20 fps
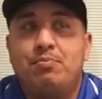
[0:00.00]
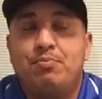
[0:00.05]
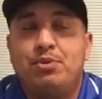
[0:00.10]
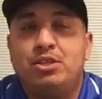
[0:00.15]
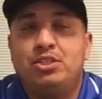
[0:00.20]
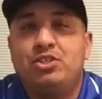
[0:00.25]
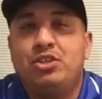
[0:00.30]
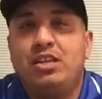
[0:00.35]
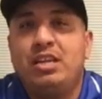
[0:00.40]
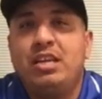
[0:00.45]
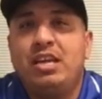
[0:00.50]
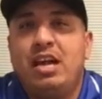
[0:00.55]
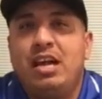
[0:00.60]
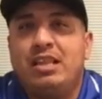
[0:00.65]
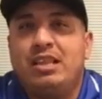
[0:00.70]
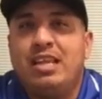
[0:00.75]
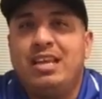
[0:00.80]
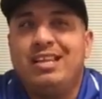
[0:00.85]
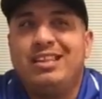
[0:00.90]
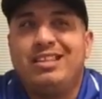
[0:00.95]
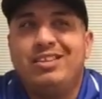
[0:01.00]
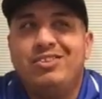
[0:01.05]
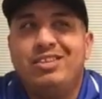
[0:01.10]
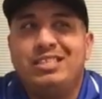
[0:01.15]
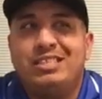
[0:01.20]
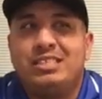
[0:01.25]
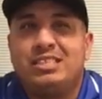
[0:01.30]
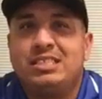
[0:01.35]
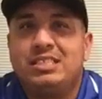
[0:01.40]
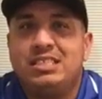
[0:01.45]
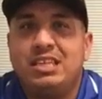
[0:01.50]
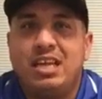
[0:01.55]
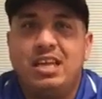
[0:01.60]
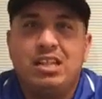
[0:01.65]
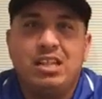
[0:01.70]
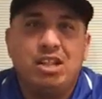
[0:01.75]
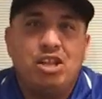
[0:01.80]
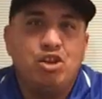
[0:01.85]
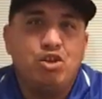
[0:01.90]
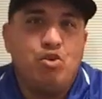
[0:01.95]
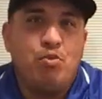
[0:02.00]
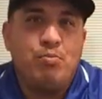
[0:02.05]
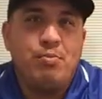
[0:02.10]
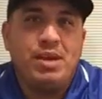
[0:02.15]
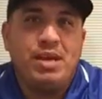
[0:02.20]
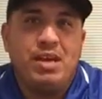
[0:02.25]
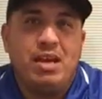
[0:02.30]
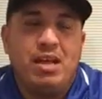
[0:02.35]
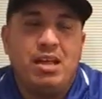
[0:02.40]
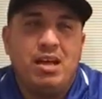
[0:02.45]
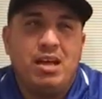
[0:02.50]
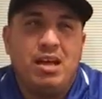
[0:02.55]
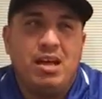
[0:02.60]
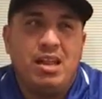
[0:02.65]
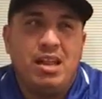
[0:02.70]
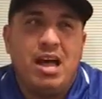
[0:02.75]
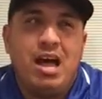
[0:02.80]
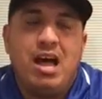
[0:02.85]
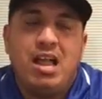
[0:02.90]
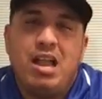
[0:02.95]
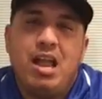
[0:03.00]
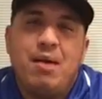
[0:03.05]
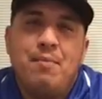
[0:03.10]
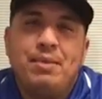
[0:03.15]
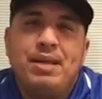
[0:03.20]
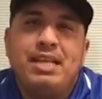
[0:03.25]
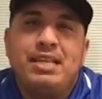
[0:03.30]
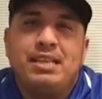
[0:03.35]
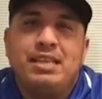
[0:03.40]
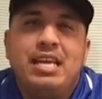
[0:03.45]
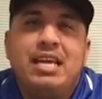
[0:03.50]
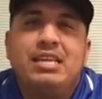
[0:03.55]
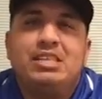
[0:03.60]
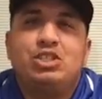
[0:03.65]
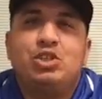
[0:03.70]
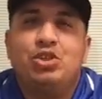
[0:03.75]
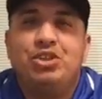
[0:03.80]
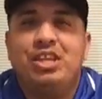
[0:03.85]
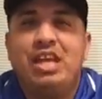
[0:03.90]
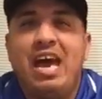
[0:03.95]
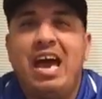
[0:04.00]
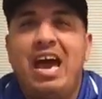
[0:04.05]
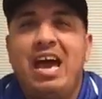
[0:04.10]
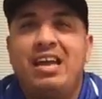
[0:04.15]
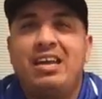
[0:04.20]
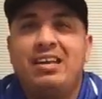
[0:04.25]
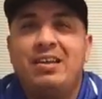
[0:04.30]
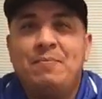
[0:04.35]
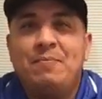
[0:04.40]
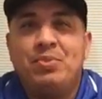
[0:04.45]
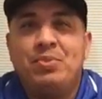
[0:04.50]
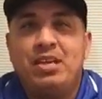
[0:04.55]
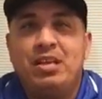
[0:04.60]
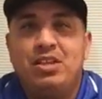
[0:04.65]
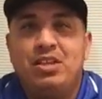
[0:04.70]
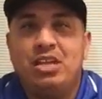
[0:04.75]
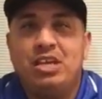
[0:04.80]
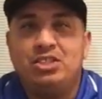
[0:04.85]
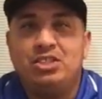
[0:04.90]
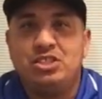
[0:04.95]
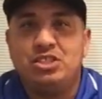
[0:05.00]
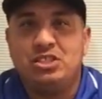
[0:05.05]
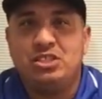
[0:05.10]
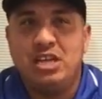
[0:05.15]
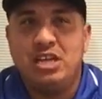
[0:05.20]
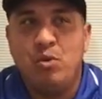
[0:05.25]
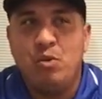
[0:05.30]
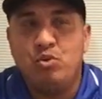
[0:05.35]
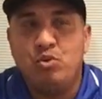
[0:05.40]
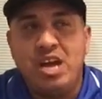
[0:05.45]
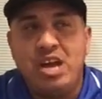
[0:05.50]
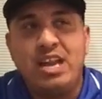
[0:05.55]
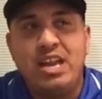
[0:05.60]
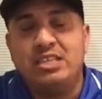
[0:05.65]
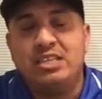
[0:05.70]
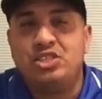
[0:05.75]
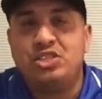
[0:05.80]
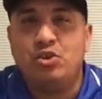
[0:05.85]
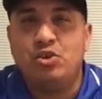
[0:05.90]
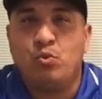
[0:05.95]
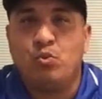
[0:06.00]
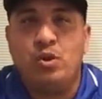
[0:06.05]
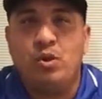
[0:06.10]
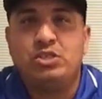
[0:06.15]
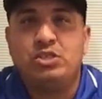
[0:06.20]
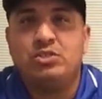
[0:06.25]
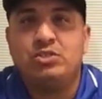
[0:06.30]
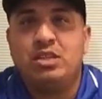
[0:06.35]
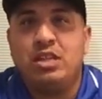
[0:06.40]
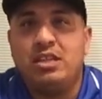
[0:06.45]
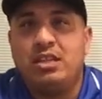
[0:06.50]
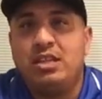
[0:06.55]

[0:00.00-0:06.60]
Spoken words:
personally, I think there is a lot many things on that not just, I will not answer questions